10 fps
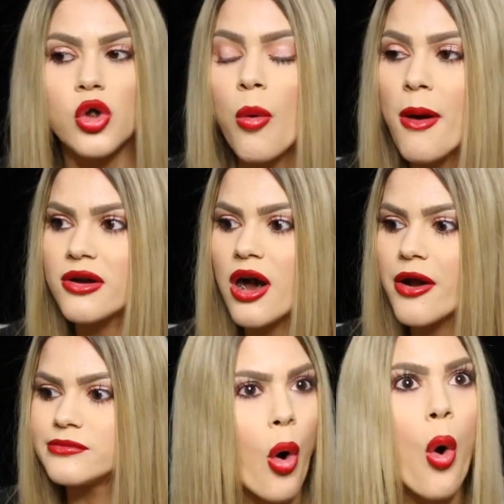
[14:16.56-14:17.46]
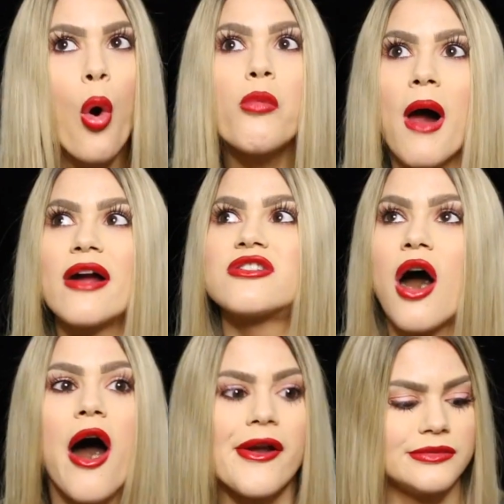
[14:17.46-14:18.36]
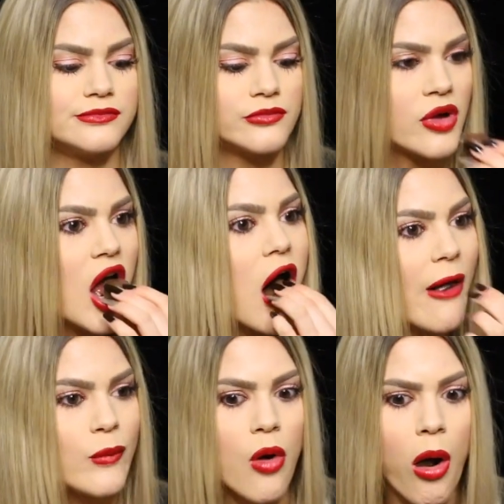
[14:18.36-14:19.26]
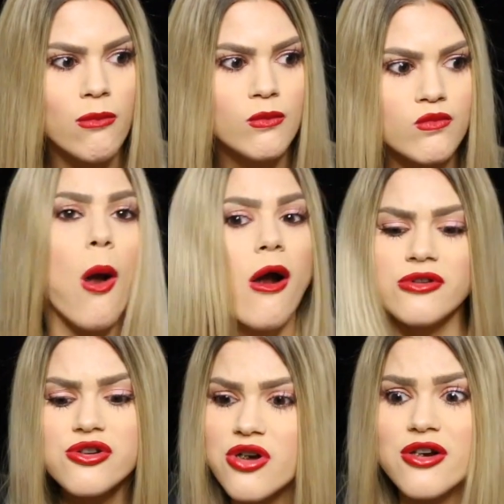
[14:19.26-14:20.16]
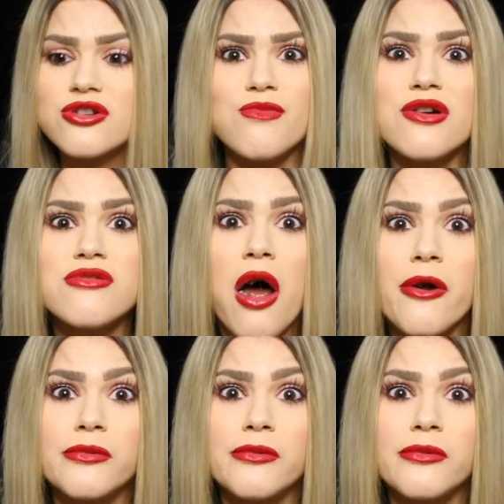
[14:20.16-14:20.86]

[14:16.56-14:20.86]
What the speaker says: Oh my god. Oh my god. I mean, that is good.